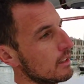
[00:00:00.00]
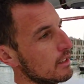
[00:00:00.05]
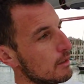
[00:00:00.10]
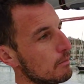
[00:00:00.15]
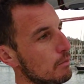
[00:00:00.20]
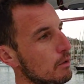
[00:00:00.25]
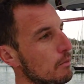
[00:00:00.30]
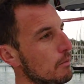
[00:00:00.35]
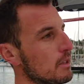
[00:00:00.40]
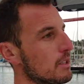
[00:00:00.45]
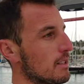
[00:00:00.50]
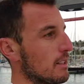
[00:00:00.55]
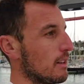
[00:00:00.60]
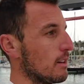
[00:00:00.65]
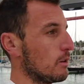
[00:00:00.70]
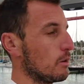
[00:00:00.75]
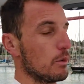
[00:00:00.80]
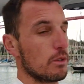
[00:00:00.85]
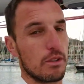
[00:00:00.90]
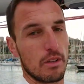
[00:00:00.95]
the boom is
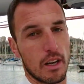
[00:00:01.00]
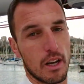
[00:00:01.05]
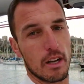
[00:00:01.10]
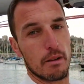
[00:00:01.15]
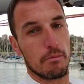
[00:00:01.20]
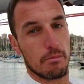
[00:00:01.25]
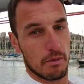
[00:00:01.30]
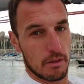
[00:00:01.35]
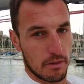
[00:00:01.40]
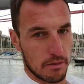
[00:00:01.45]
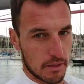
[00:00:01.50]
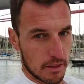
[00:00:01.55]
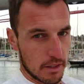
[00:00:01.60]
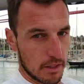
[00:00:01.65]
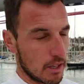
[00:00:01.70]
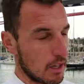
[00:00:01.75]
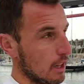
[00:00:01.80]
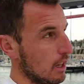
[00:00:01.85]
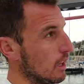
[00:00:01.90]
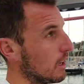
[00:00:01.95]
low, which I
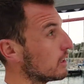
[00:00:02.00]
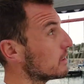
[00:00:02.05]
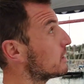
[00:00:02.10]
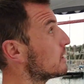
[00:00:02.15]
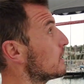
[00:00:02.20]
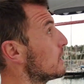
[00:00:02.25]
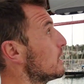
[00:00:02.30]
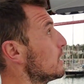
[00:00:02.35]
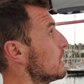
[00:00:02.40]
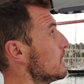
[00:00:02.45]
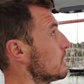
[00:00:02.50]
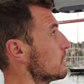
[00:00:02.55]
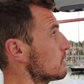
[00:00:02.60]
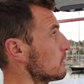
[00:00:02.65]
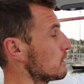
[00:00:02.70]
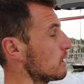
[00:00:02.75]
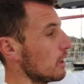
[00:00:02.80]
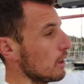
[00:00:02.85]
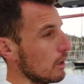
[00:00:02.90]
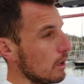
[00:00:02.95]
prefer a lot.
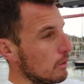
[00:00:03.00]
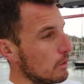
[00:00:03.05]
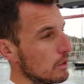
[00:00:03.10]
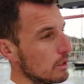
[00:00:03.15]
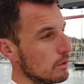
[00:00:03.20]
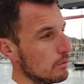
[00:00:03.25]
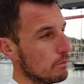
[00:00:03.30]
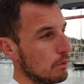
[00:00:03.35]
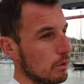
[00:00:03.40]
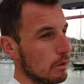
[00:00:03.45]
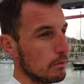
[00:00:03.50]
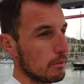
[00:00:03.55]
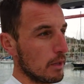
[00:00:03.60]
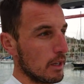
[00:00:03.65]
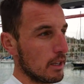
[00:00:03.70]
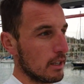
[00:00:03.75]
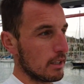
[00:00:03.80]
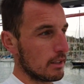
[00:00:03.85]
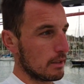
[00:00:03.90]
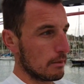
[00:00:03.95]
So the lower the boom,
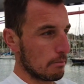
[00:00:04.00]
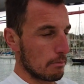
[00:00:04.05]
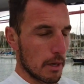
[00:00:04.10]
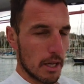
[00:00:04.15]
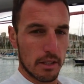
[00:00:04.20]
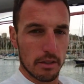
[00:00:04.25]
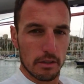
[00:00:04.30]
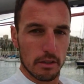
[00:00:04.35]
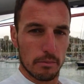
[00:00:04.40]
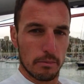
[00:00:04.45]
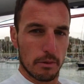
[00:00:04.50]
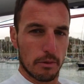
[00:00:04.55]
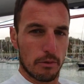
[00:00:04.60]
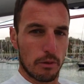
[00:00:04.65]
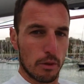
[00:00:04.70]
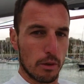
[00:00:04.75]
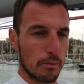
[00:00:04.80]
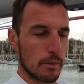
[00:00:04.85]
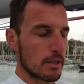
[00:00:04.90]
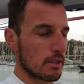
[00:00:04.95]
the better the
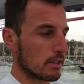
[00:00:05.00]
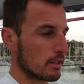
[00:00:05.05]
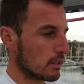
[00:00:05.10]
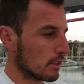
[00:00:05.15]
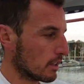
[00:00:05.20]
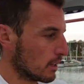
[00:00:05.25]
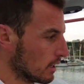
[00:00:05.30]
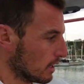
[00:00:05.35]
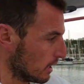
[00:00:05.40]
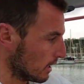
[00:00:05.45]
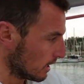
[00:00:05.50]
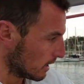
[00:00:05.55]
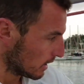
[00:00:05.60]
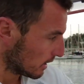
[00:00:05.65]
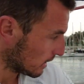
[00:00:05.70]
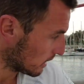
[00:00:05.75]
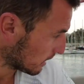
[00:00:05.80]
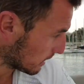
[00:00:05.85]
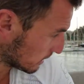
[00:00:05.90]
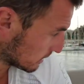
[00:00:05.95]
performance,
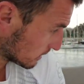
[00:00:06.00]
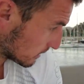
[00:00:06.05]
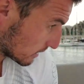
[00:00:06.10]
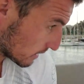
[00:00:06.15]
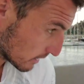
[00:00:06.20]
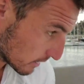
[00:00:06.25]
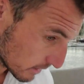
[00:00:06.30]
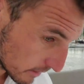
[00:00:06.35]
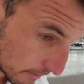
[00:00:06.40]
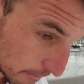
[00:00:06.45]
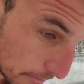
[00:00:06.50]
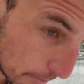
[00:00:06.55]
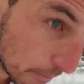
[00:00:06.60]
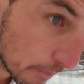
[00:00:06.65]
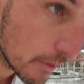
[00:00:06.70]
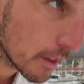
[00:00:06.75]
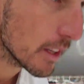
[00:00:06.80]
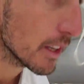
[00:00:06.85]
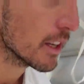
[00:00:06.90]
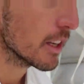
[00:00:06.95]
and
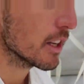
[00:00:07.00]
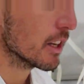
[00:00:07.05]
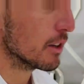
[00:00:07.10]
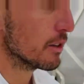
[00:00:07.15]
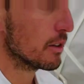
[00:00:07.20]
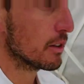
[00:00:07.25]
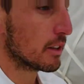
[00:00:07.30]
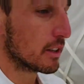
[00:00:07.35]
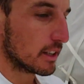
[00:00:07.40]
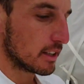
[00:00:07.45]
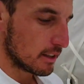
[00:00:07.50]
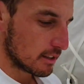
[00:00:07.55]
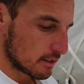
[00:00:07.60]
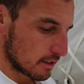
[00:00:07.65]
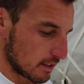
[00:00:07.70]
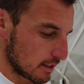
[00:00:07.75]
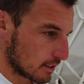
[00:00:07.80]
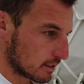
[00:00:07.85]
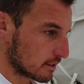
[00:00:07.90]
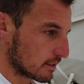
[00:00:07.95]
you can
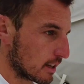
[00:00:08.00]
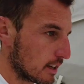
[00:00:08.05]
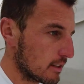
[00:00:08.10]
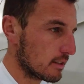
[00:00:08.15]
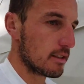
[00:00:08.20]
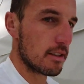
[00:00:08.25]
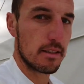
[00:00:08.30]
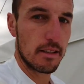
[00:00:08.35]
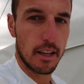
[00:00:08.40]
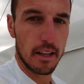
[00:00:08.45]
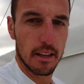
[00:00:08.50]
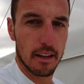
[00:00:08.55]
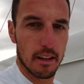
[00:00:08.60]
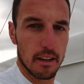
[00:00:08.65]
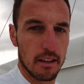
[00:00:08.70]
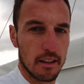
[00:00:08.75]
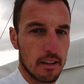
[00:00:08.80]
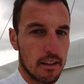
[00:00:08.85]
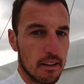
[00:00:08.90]
easily access the sail.